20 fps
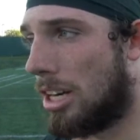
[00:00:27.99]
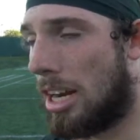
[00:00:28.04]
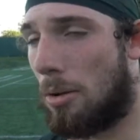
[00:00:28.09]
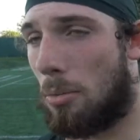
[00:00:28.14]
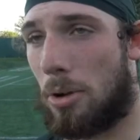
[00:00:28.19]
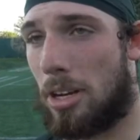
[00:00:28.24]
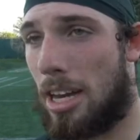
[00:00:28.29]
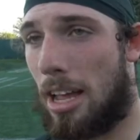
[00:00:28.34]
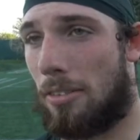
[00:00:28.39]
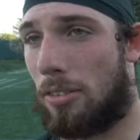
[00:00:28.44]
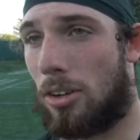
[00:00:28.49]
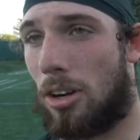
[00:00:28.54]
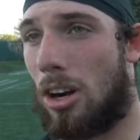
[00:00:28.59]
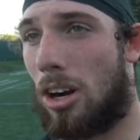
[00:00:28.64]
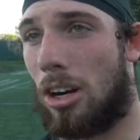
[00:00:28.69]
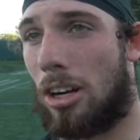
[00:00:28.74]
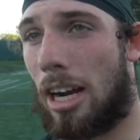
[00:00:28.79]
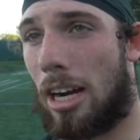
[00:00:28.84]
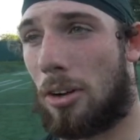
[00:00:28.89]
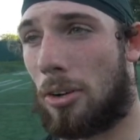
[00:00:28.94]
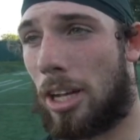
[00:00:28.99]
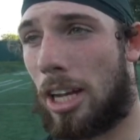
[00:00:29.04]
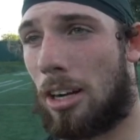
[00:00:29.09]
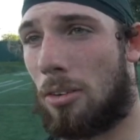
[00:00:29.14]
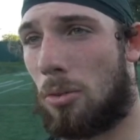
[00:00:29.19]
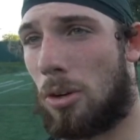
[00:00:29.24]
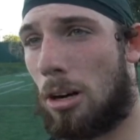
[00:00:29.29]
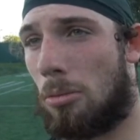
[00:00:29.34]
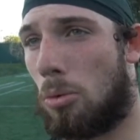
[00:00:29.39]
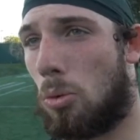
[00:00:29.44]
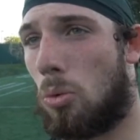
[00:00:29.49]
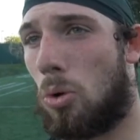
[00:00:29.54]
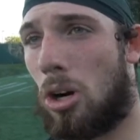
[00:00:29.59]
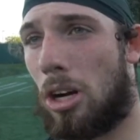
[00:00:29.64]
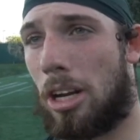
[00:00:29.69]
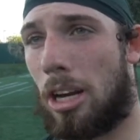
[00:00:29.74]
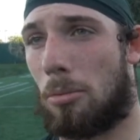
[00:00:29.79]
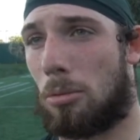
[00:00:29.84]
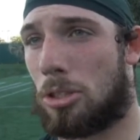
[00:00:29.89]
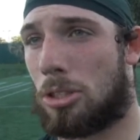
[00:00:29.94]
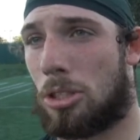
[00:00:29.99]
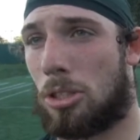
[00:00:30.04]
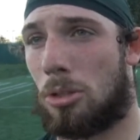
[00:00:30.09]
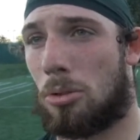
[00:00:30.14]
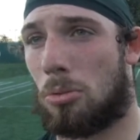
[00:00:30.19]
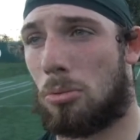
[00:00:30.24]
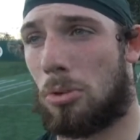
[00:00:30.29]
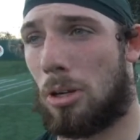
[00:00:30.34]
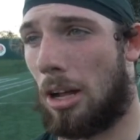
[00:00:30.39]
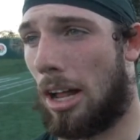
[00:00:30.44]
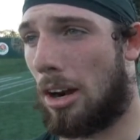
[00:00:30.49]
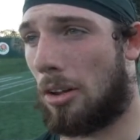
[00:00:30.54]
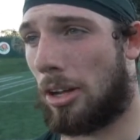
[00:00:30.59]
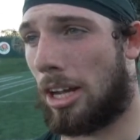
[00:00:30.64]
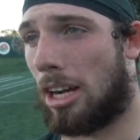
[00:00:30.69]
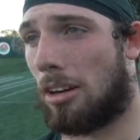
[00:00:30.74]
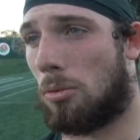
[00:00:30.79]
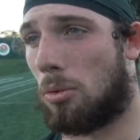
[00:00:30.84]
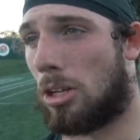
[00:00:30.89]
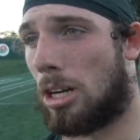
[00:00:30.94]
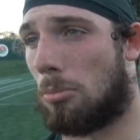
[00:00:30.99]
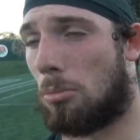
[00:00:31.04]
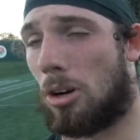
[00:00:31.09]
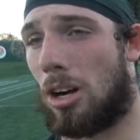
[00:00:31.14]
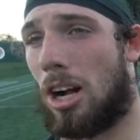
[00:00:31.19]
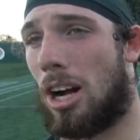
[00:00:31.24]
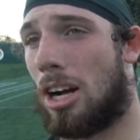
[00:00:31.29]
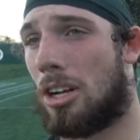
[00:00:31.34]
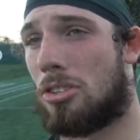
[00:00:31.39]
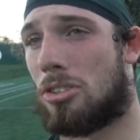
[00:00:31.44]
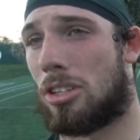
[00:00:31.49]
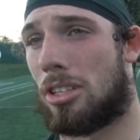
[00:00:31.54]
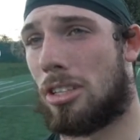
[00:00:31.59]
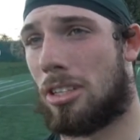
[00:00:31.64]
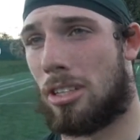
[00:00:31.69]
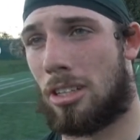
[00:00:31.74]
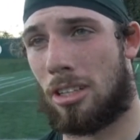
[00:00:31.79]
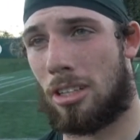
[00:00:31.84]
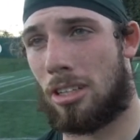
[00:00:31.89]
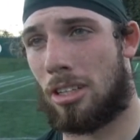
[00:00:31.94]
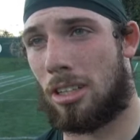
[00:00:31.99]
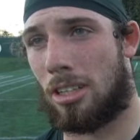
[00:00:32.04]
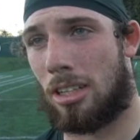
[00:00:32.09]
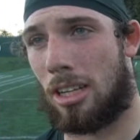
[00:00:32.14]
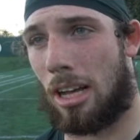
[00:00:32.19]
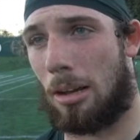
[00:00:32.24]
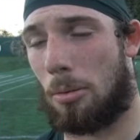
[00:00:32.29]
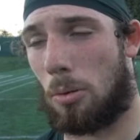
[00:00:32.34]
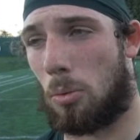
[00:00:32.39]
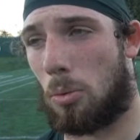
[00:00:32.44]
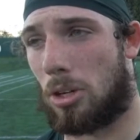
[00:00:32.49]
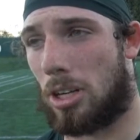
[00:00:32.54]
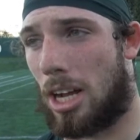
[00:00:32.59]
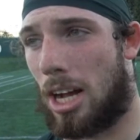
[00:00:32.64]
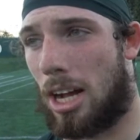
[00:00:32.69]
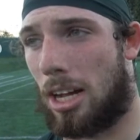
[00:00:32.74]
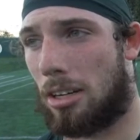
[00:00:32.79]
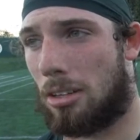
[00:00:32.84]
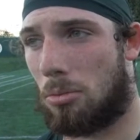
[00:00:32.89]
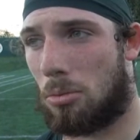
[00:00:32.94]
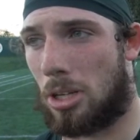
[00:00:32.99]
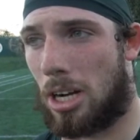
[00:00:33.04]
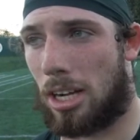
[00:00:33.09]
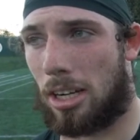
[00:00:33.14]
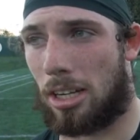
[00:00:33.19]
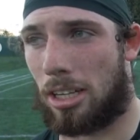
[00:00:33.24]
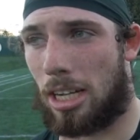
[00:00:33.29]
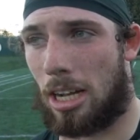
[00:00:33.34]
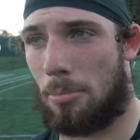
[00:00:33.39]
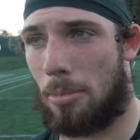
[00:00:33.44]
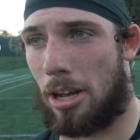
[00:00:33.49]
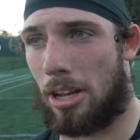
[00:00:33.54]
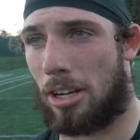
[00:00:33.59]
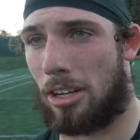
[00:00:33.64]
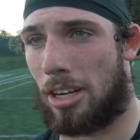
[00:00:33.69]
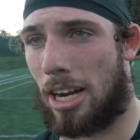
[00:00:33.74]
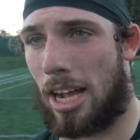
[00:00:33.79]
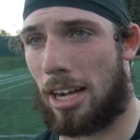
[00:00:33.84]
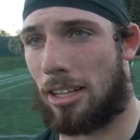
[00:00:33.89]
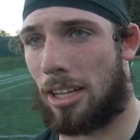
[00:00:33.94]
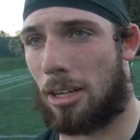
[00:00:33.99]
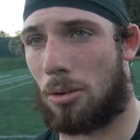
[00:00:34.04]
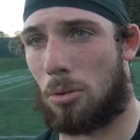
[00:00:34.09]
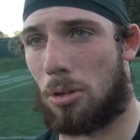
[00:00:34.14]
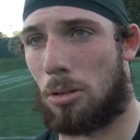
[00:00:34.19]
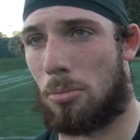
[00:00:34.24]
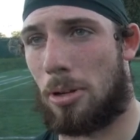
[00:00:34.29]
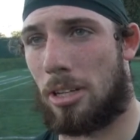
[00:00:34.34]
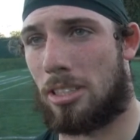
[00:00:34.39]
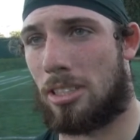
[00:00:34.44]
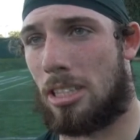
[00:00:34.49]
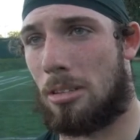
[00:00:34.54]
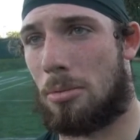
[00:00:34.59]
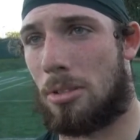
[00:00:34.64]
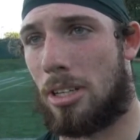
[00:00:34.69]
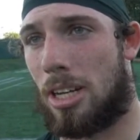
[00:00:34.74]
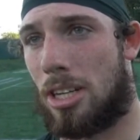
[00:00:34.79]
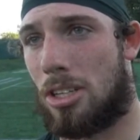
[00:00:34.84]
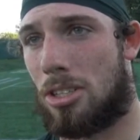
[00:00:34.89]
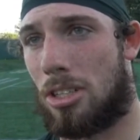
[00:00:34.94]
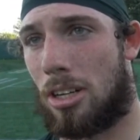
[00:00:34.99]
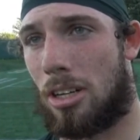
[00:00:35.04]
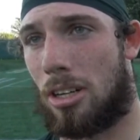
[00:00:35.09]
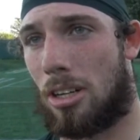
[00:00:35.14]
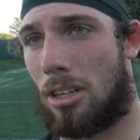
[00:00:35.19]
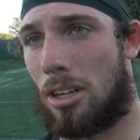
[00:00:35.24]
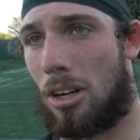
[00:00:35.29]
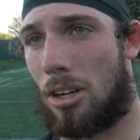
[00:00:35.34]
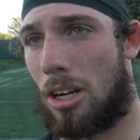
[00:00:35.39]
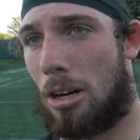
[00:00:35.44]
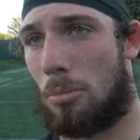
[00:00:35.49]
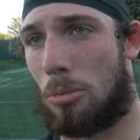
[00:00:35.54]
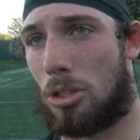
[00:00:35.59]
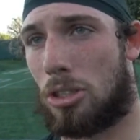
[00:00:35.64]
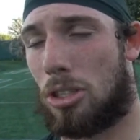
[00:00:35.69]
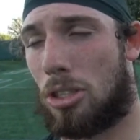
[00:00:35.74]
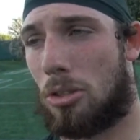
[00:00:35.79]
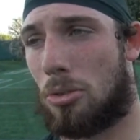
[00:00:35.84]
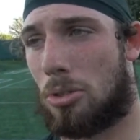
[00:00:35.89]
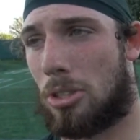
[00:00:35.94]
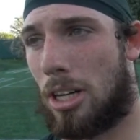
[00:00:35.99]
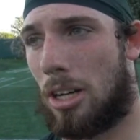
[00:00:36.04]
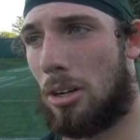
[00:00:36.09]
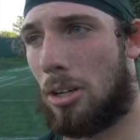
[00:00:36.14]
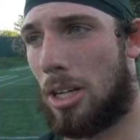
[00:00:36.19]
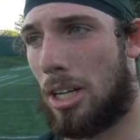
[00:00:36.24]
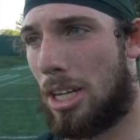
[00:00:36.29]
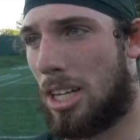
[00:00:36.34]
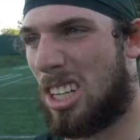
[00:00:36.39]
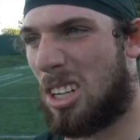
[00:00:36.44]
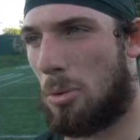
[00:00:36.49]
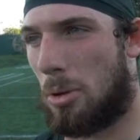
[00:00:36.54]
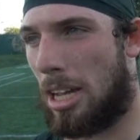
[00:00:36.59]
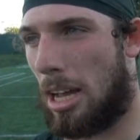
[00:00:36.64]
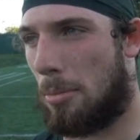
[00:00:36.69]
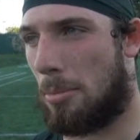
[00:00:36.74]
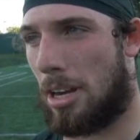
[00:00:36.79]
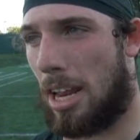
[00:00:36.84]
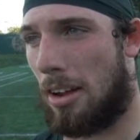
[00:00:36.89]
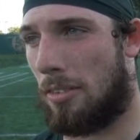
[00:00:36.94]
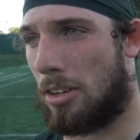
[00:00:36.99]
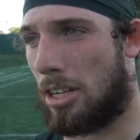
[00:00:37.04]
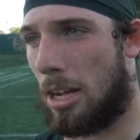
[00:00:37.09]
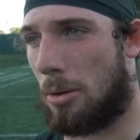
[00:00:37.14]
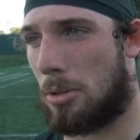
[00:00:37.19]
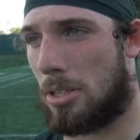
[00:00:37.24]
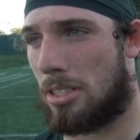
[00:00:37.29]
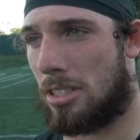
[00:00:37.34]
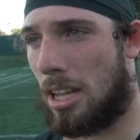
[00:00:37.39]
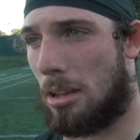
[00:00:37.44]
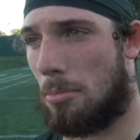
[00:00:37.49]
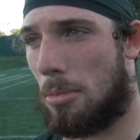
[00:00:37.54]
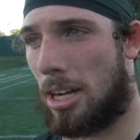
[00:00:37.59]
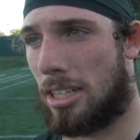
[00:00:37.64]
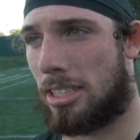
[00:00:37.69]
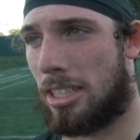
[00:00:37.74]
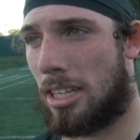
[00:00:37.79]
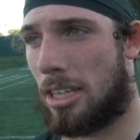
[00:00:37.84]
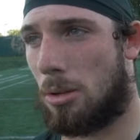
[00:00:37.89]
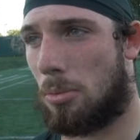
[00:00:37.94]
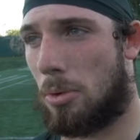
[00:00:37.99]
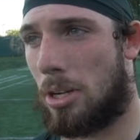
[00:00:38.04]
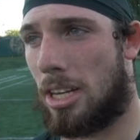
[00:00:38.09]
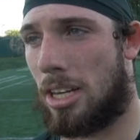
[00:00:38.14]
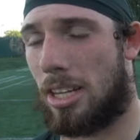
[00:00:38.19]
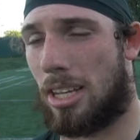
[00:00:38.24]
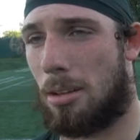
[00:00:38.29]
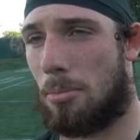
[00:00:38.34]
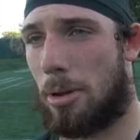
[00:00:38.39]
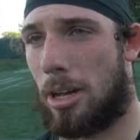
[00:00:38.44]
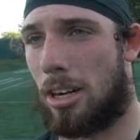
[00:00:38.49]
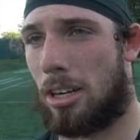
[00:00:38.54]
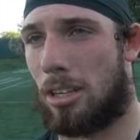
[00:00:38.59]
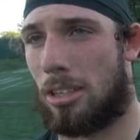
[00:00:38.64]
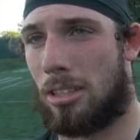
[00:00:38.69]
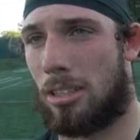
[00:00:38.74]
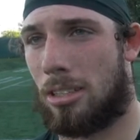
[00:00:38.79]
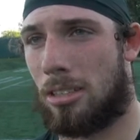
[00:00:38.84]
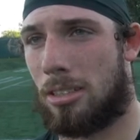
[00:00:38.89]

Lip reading: we never are. I don't care if we're number one, number two. I don't care if we're number 100. I mean, we're not going to come out here and act like we're the best team in the nation or number two. So, and we come in every day with the same mindset that we need to get better.